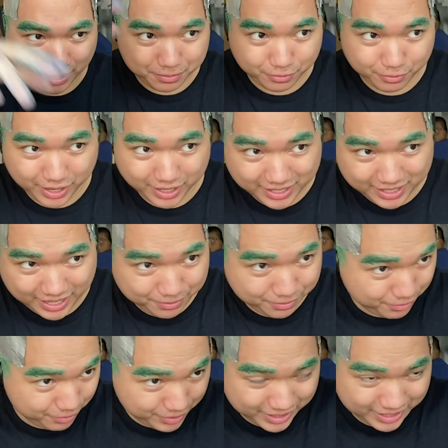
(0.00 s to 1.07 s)
I'm ready.
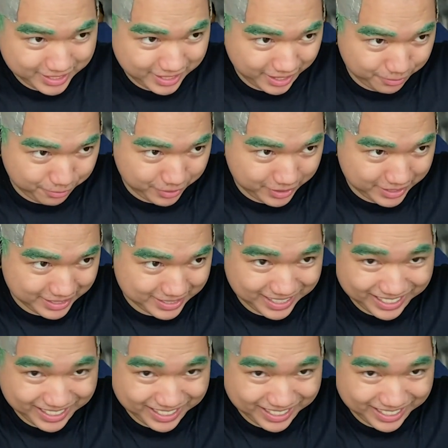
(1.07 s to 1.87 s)
I'm really excited for this.